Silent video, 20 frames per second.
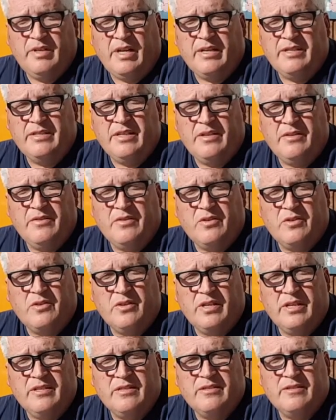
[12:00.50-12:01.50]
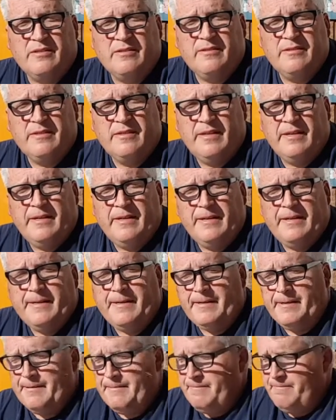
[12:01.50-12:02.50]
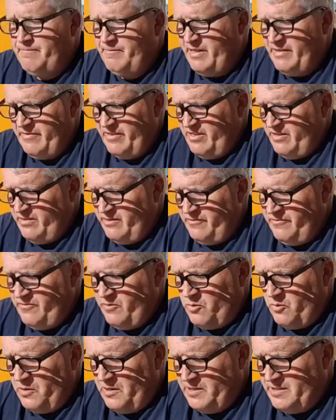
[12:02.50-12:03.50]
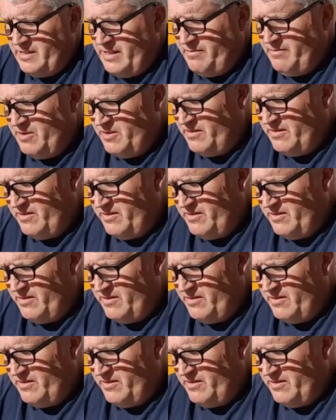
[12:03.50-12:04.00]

1930s. Even in the 40s, they